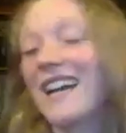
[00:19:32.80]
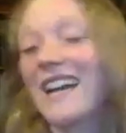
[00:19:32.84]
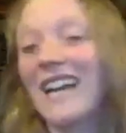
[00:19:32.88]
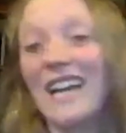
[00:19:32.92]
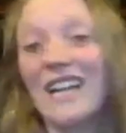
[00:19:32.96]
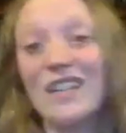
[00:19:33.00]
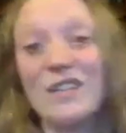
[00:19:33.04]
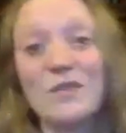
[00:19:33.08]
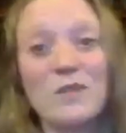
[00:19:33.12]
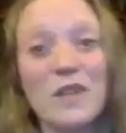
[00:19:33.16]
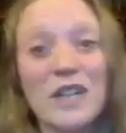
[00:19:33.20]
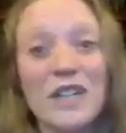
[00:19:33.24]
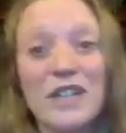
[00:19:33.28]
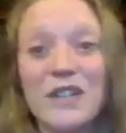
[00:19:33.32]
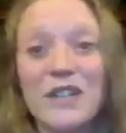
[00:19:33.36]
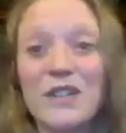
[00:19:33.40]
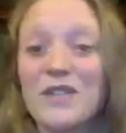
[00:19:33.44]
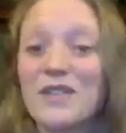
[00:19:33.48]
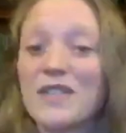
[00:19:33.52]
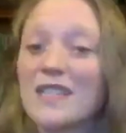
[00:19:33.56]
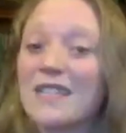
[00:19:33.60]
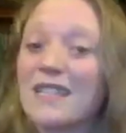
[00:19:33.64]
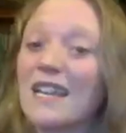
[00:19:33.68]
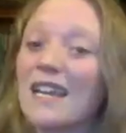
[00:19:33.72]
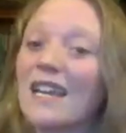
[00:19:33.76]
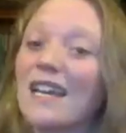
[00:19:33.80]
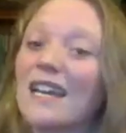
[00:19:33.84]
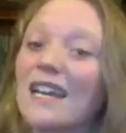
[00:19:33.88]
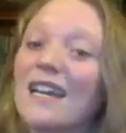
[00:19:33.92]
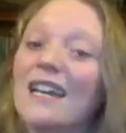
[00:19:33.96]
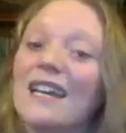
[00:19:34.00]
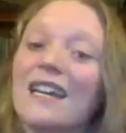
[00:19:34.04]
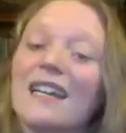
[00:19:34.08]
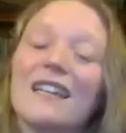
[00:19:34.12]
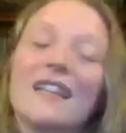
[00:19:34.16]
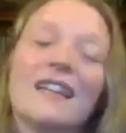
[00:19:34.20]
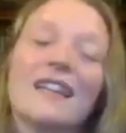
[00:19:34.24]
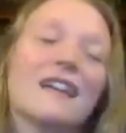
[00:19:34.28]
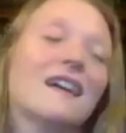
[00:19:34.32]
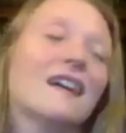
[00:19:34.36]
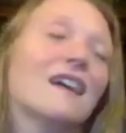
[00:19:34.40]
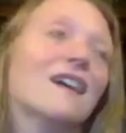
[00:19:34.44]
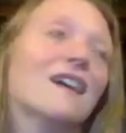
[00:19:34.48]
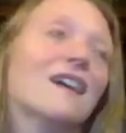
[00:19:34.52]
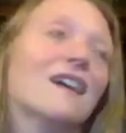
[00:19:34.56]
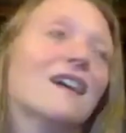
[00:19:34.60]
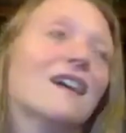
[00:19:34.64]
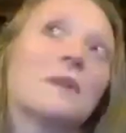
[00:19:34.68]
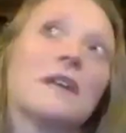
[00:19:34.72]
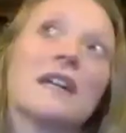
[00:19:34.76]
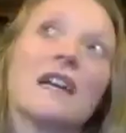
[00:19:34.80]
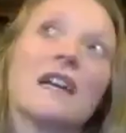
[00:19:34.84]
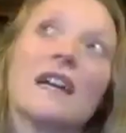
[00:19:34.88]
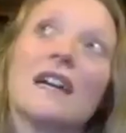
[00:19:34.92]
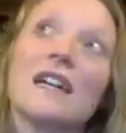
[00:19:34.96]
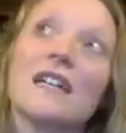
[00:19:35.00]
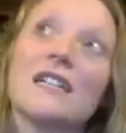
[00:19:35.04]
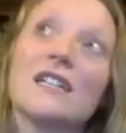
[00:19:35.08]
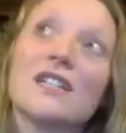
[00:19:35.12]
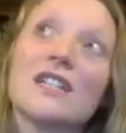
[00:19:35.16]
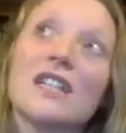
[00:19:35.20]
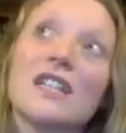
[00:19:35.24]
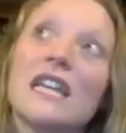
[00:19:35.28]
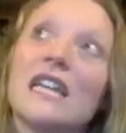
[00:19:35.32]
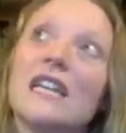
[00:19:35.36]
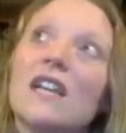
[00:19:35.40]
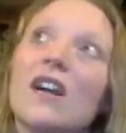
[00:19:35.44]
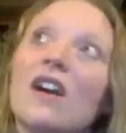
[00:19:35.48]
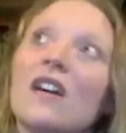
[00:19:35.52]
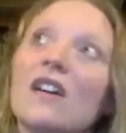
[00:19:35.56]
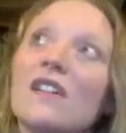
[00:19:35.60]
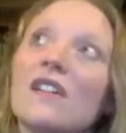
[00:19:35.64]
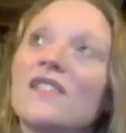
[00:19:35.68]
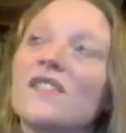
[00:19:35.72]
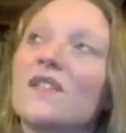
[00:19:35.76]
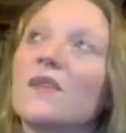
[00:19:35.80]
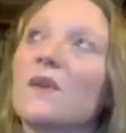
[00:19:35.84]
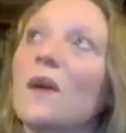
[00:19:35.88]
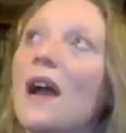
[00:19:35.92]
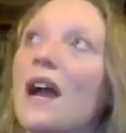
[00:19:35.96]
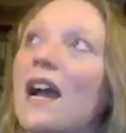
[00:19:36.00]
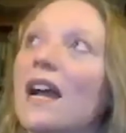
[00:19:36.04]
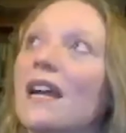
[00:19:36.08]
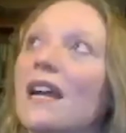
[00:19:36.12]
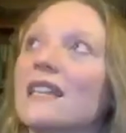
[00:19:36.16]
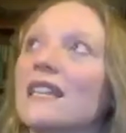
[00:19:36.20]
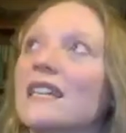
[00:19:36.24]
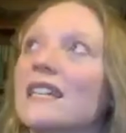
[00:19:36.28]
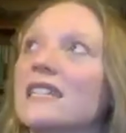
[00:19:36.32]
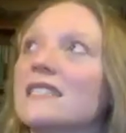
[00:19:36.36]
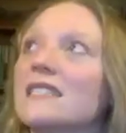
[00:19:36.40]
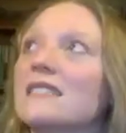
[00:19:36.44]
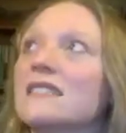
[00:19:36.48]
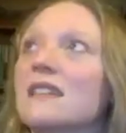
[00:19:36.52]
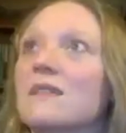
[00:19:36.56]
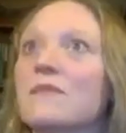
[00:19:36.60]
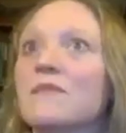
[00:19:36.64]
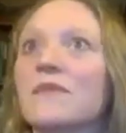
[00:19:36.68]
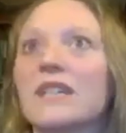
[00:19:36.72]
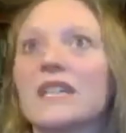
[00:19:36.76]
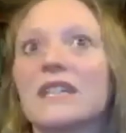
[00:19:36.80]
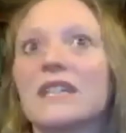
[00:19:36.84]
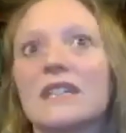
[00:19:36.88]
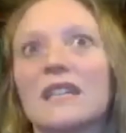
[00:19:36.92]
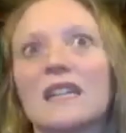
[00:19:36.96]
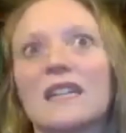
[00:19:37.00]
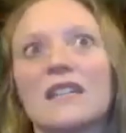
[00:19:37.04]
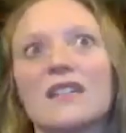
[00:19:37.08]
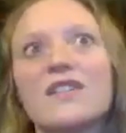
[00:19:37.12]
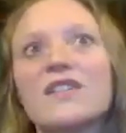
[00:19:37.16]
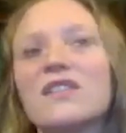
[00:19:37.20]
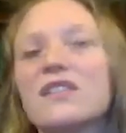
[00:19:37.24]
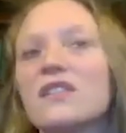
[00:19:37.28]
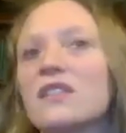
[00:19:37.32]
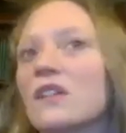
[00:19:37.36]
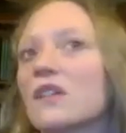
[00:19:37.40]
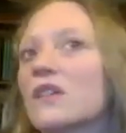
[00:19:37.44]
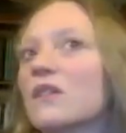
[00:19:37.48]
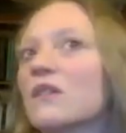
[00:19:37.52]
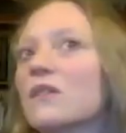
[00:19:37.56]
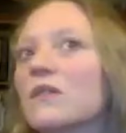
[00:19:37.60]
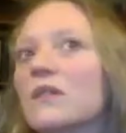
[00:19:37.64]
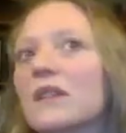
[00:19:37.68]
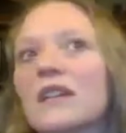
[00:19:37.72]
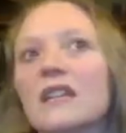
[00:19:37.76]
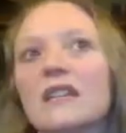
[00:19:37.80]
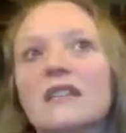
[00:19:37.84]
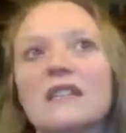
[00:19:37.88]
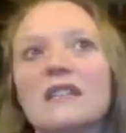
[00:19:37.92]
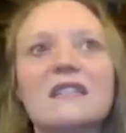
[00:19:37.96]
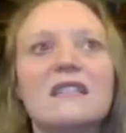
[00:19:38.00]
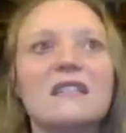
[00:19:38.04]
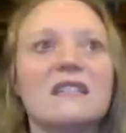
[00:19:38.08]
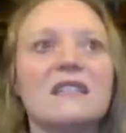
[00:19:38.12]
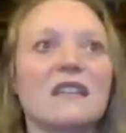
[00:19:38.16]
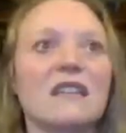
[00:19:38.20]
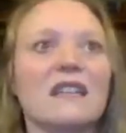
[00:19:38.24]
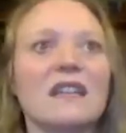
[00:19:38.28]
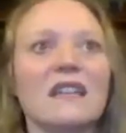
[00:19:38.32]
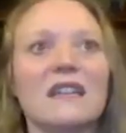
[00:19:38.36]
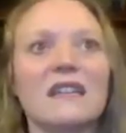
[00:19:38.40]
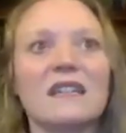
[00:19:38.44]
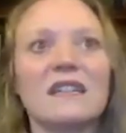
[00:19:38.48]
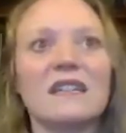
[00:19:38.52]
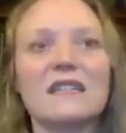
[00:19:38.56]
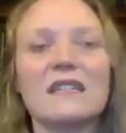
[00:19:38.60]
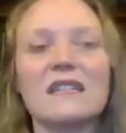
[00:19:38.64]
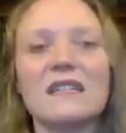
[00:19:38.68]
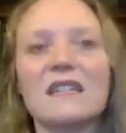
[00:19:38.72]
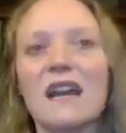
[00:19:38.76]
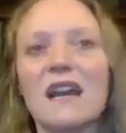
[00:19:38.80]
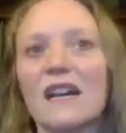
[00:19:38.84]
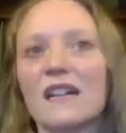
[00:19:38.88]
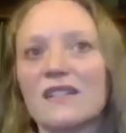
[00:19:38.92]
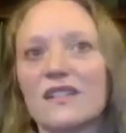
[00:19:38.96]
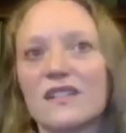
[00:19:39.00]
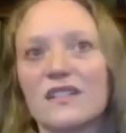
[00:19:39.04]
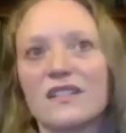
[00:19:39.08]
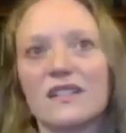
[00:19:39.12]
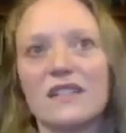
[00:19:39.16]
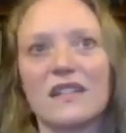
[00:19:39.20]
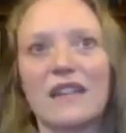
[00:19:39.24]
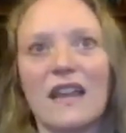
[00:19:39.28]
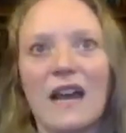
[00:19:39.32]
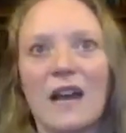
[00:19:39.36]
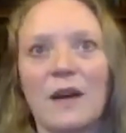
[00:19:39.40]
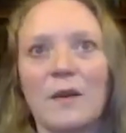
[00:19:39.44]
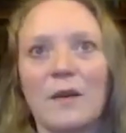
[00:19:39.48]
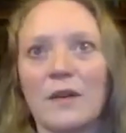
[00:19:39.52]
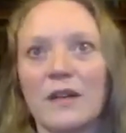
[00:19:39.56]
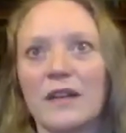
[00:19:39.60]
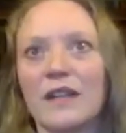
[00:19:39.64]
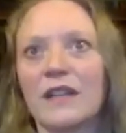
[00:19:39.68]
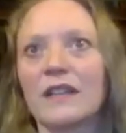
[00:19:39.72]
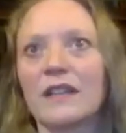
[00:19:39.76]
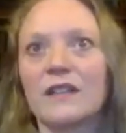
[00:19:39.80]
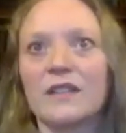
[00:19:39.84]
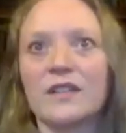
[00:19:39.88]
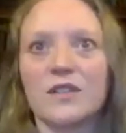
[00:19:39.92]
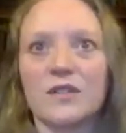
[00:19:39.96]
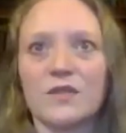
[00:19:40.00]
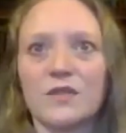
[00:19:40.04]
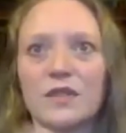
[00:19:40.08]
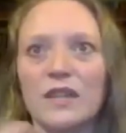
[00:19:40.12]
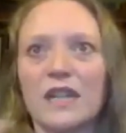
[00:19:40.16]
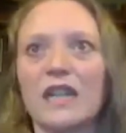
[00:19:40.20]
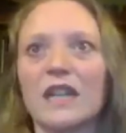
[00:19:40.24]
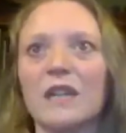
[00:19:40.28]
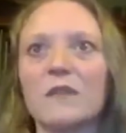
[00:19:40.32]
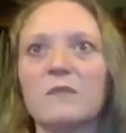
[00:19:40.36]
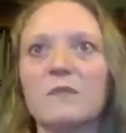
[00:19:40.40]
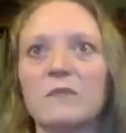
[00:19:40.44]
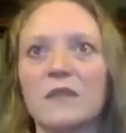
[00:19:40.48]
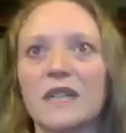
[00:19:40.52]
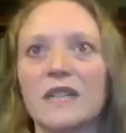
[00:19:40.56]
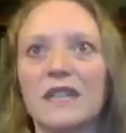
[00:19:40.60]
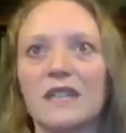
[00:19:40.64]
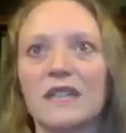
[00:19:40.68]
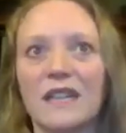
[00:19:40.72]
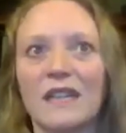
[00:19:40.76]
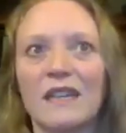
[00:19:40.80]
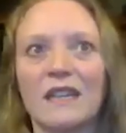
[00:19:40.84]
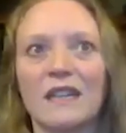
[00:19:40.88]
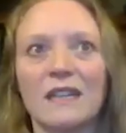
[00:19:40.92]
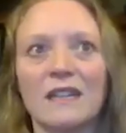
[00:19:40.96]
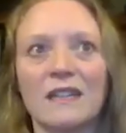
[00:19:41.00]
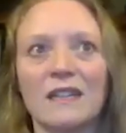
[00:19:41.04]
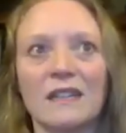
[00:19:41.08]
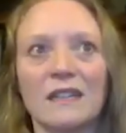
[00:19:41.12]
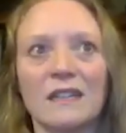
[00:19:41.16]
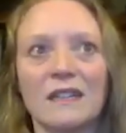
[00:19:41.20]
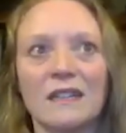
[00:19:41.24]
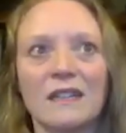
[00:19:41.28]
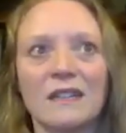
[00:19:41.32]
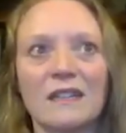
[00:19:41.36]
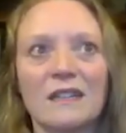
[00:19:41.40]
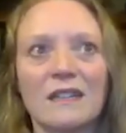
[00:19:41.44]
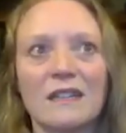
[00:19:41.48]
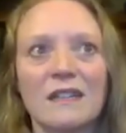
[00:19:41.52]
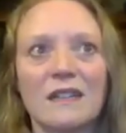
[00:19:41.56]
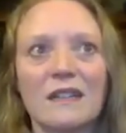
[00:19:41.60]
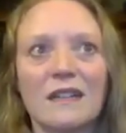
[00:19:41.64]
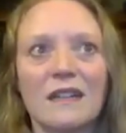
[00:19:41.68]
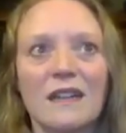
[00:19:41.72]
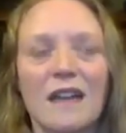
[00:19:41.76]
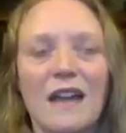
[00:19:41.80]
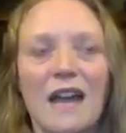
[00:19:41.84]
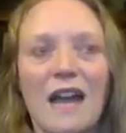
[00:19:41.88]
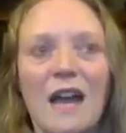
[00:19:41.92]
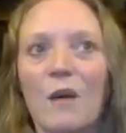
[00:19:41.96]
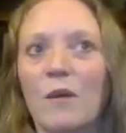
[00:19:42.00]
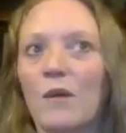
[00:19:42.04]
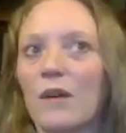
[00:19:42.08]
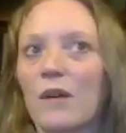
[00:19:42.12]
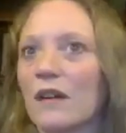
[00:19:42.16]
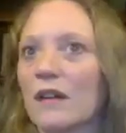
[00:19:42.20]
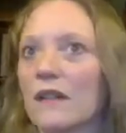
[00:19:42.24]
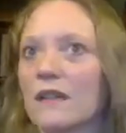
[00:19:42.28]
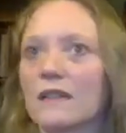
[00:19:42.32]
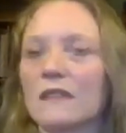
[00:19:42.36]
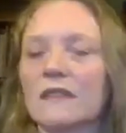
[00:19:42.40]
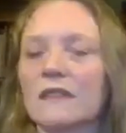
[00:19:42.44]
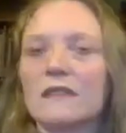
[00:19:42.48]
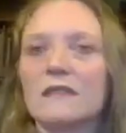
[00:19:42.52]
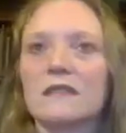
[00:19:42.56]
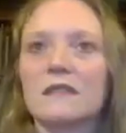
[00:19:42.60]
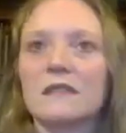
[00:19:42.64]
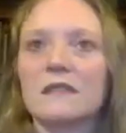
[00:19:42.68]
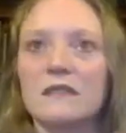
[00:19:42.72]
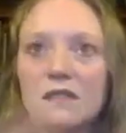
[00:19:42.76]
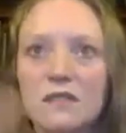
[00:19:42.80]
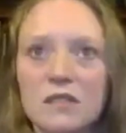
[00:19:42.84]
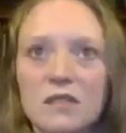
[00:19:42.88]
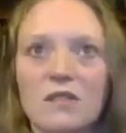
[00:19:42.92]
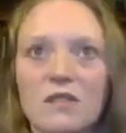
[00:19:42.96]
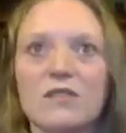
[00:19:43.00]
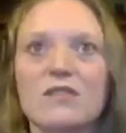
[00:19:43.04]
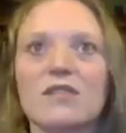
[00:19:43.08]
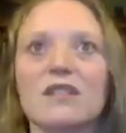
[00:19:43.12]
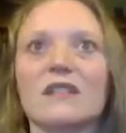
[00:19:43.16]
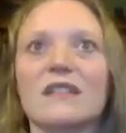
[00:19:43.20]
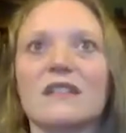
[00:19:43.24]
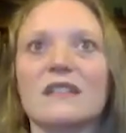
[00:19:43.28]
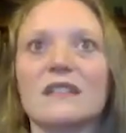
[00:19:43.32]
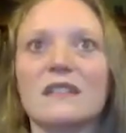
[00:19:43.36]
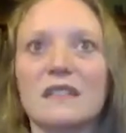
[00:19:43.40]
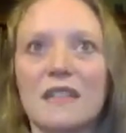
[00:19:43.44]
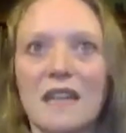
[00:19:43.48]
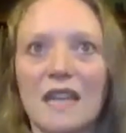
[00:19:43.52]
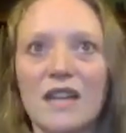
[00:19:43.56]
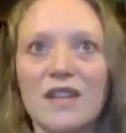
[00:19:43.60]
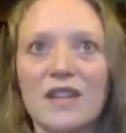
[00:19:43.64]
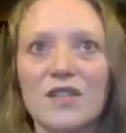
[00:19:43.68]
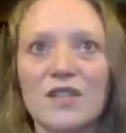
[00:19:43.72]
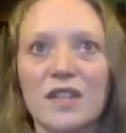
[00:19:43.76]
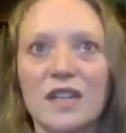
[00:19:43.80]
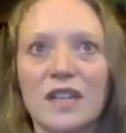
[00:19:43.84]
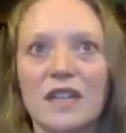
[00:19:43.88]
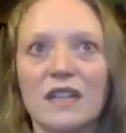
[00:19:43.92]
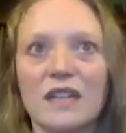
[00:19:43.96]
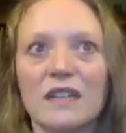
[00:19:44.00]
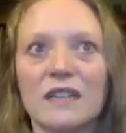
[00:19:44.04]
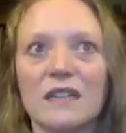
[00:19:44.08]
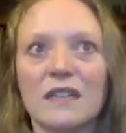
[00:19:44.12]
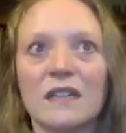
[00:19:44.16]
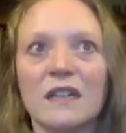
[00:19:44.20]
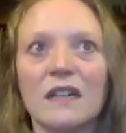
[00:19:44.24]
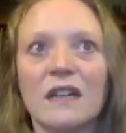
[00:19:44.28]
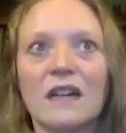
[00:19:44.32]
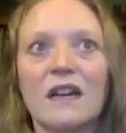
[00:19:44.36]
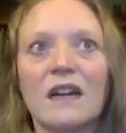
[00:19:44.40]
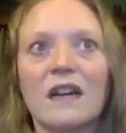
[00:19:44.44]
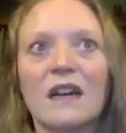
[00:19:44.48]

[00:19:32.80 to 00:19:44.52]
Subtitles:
And what you said, oh my gosh, it also highlights something that is so insidious, not just in our industry, but in our socialization